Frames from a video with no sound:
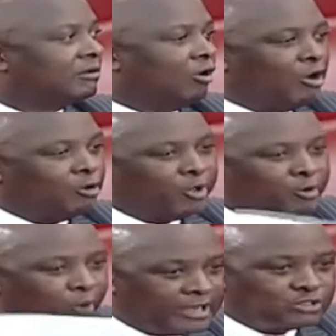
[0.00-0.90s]
All we
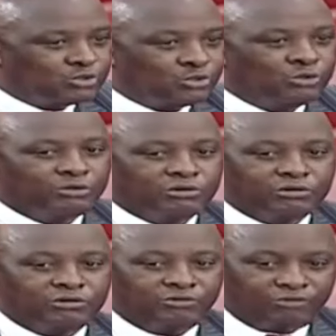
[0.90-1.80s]
want to
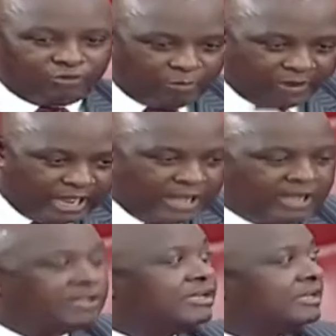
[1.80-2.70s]
from
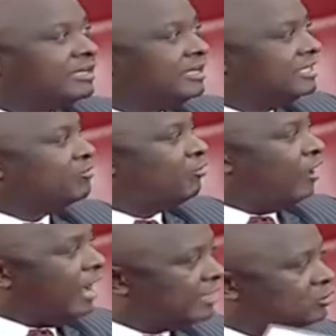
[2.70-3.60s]
her is for her